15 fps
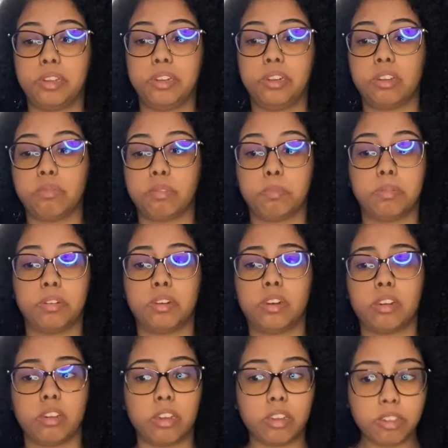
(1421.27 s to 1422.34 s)
and you have to put it on
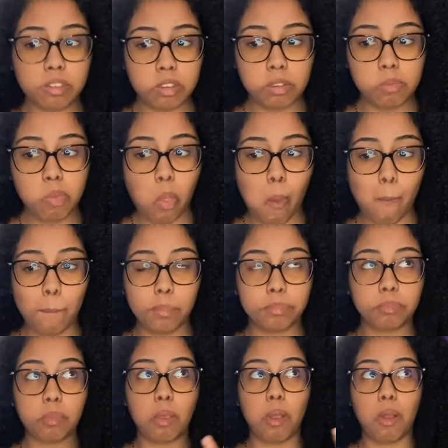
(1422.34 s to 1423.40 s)
us
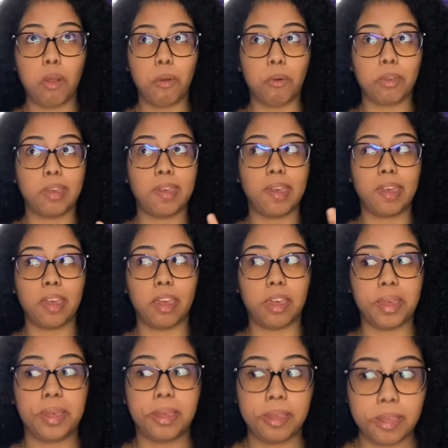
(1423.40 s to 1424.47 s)

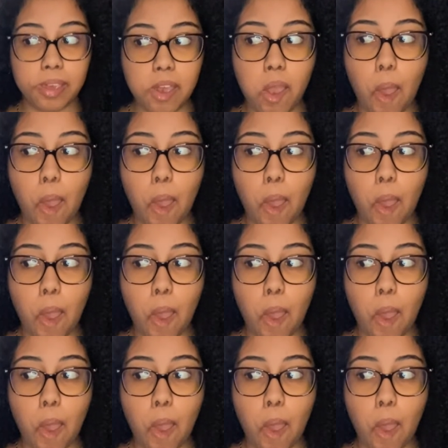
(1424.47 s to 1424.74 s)
okay